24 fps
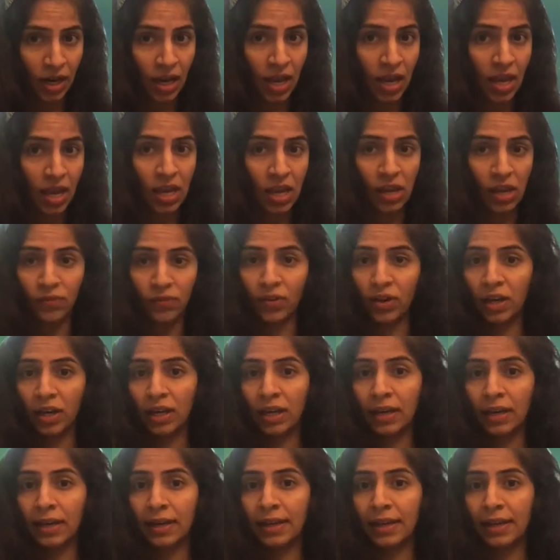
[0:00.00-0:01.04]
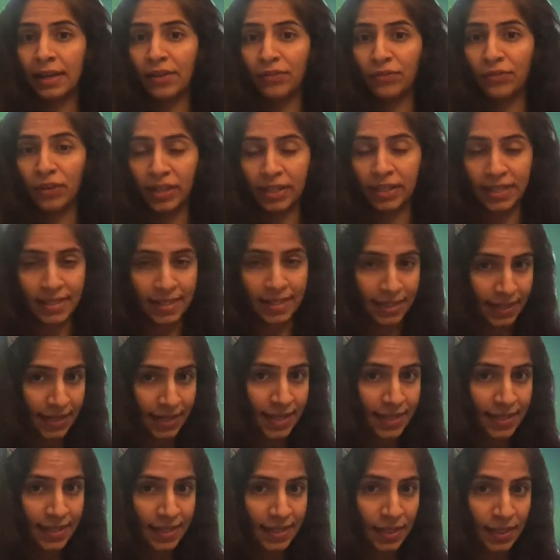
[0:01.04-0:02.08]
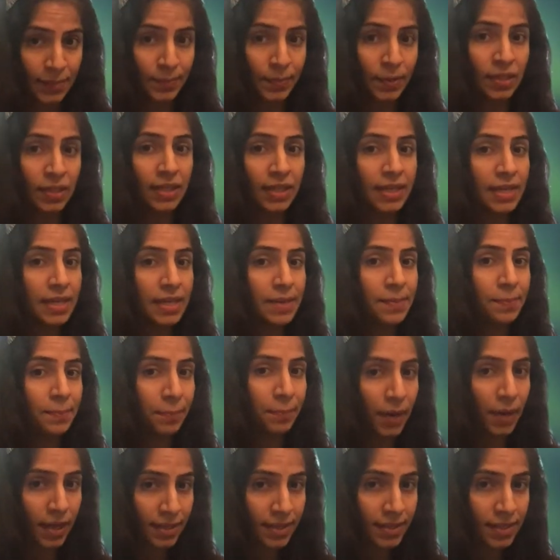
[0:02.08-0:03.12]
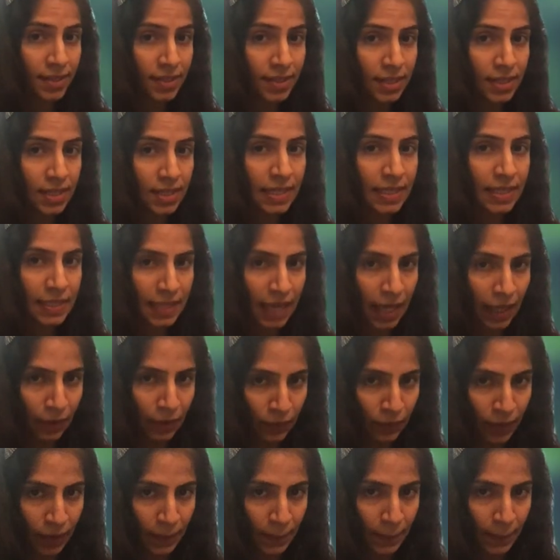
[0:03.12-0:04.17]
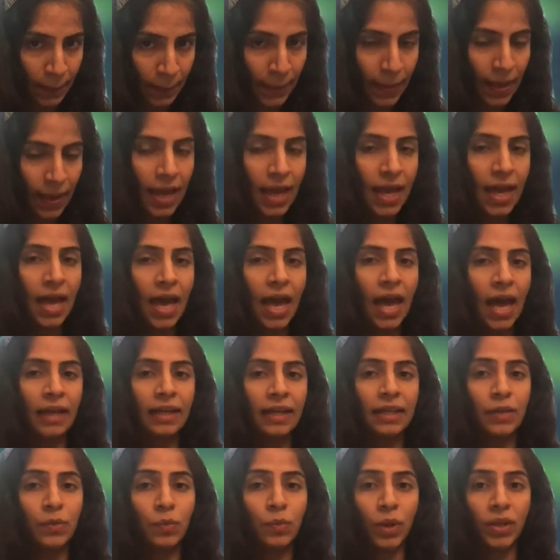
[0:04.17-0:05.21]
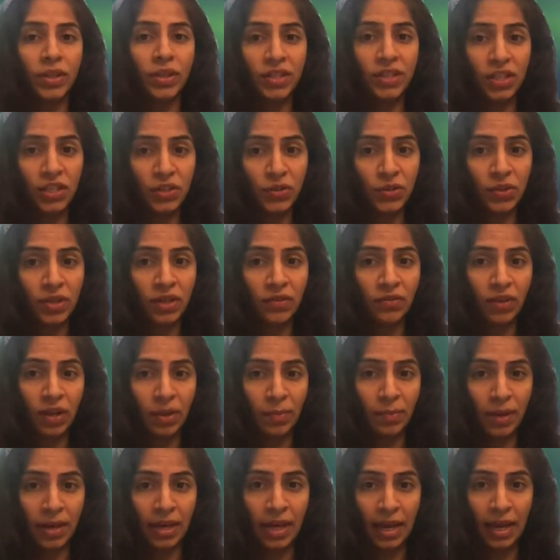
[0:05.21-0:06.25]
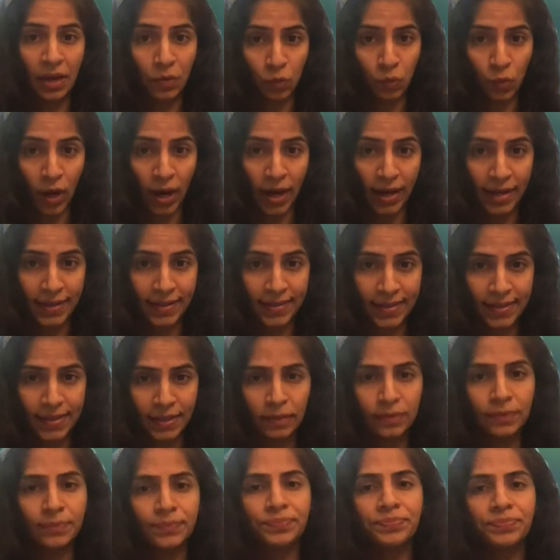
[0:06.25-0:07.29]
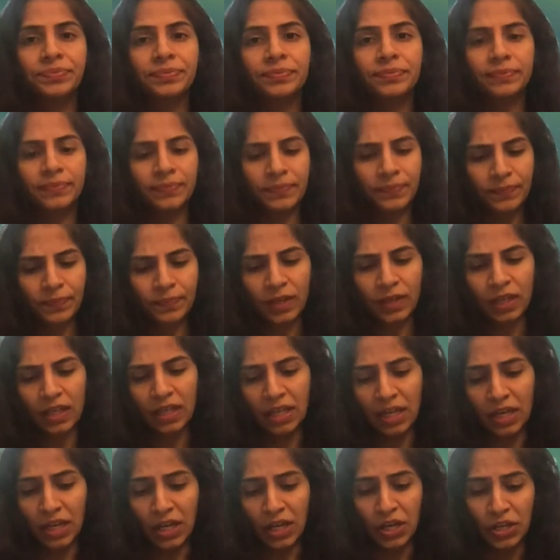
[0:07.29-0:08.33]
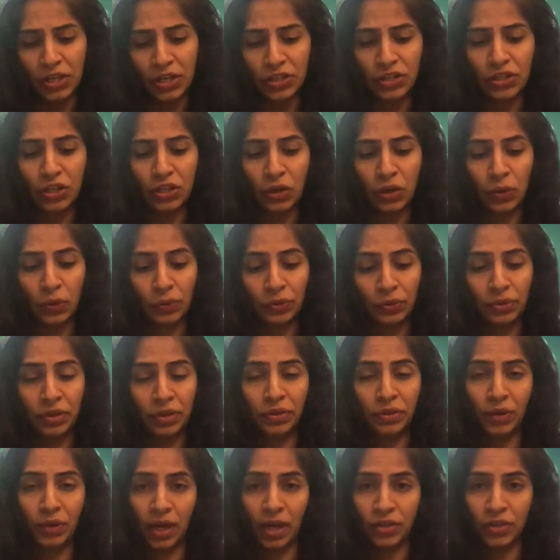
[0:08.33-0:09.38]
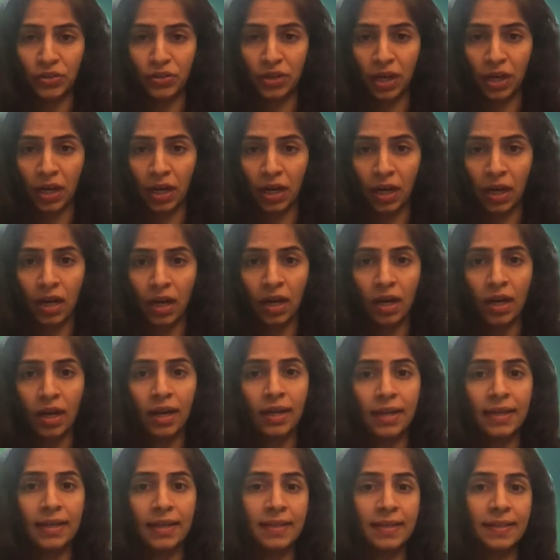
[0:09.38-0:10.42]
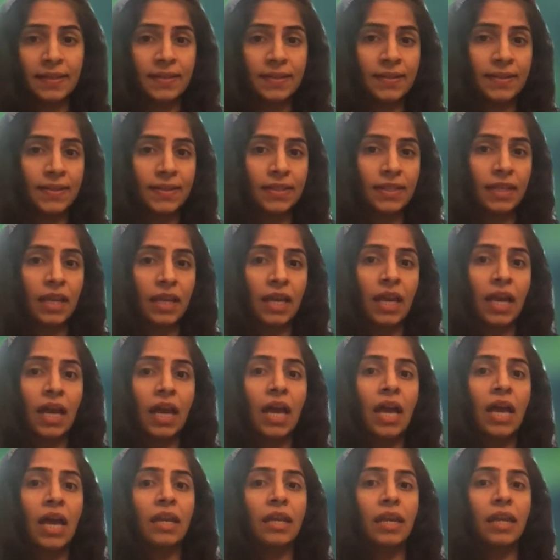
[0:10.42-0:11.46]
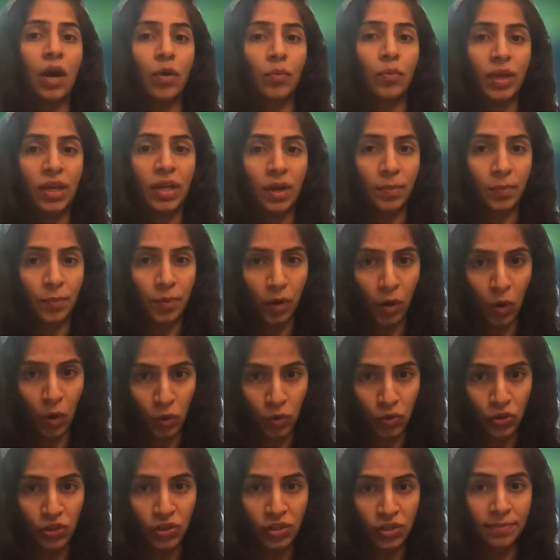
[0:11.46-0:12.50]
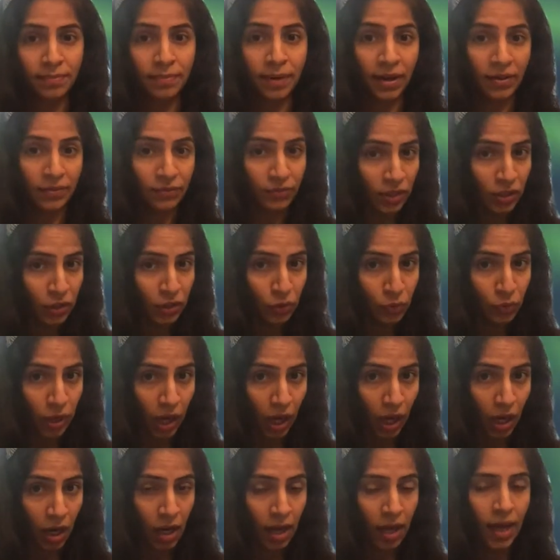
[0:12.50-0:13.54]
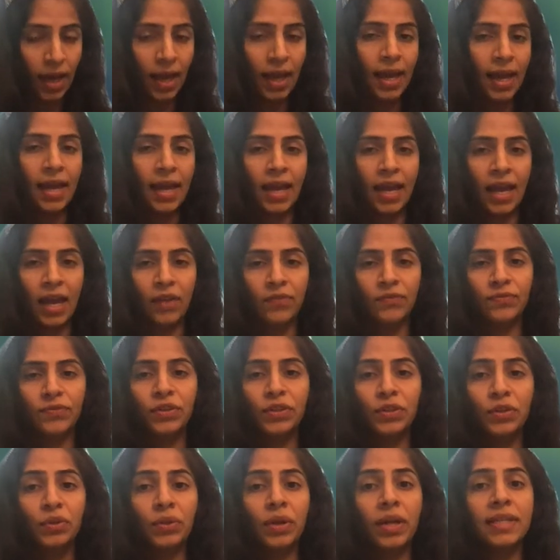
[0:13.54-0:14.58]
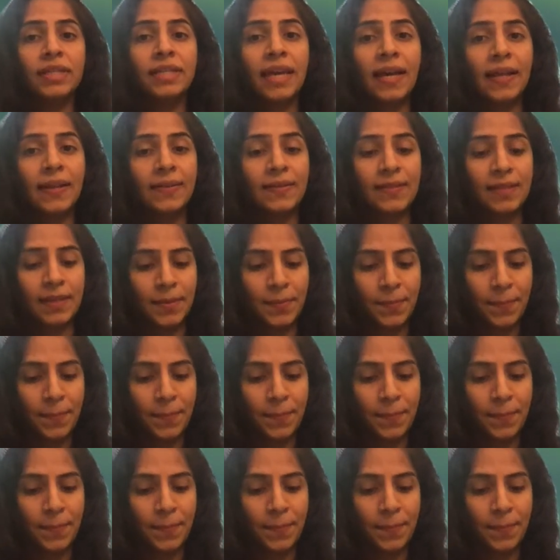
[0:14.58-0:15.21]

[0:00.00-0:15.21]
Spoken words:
even if he doesn't listen, but he must tell him. And he wanted to give him an advice. So Dhritarashtra is now being approached by Vidura, and Vidura tells him,